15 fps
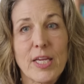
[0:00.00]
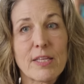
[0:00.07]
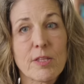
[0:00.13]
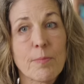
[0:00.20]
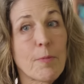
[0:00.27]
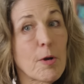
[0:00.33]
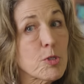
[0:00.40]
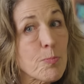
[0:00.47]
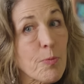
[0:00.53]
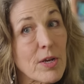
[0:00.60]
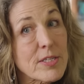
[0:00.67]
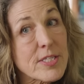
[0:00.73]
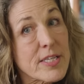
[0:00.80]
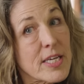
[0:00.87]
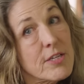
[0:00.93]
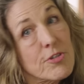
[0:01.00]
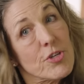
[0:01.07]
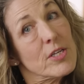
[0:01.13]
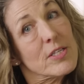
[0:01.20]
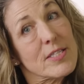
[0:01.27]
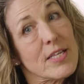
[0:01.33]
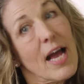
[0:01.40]
in the most
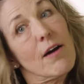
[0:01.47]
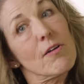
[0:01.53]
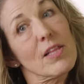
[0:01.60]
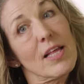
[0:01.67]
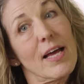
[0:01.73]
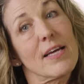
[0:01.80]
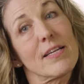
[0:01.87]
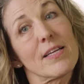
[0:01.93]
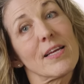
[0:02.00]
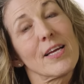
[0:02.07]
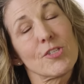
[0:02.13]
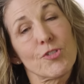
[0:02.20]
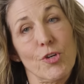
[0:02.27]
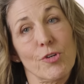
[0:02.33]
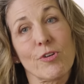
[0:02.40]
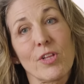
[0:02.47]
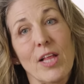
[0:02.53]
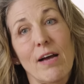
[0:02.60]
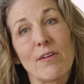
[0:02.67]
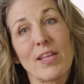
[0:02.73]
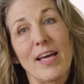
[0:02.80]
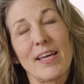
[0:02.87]
prestigious journal
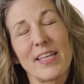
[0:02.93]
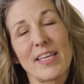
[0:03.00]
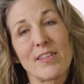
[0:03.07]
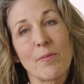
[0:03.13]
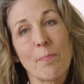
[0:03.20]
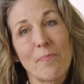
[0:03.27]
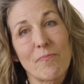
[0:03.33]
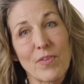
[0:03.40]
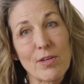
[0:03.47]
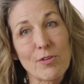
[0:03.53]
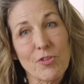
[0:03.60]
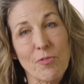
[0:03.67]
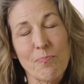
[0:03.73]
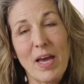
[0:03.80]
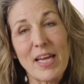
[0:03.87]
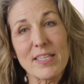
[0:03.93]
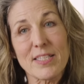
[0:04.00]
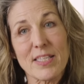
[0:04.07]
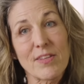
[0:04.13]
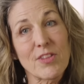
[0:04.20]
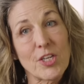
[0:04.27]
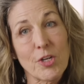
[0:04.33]
outlet in the field of
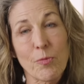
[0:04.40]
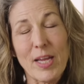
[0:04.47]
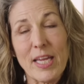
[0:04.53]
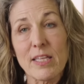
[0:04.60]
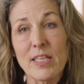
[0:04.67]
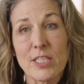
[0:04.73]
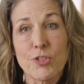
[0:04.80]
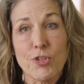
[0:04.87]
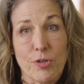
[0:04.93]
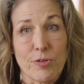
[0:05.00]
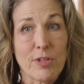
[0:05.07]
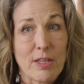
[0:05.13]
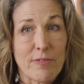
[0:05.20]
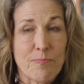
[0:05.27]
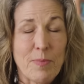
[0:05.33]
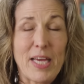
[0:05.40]
medicine, the New England Journal of